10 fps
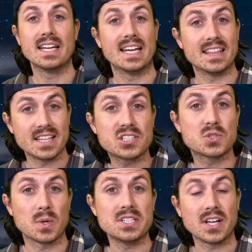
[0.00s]
And this is
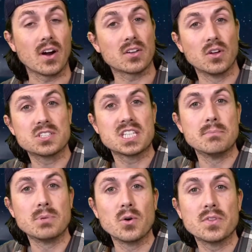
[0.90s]
when Derek looks at them
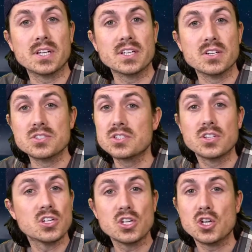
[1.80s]
both, and he goes,
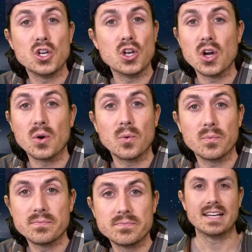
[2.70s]
"No."
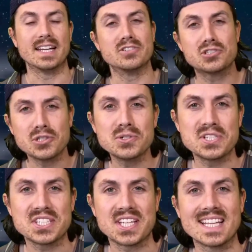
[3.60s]
And as soon as
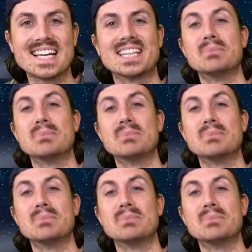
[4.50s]
he said that, the